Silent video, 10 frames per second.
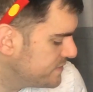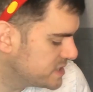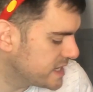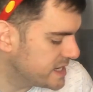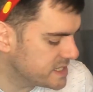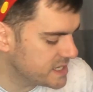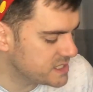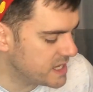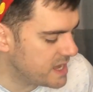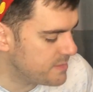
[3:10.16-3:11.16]
I've decided,
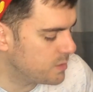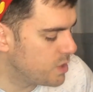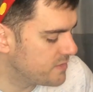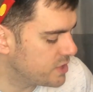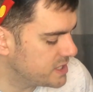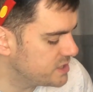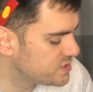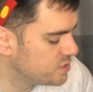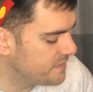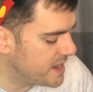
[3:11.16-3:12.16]
what I've got in here
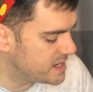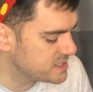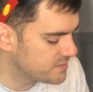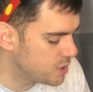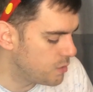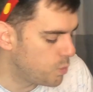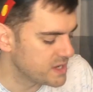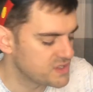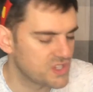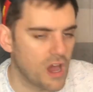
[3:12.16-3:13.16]
so far is I've got
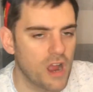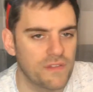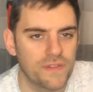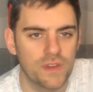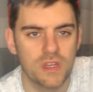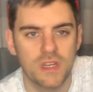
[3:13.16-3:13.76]
one scarf.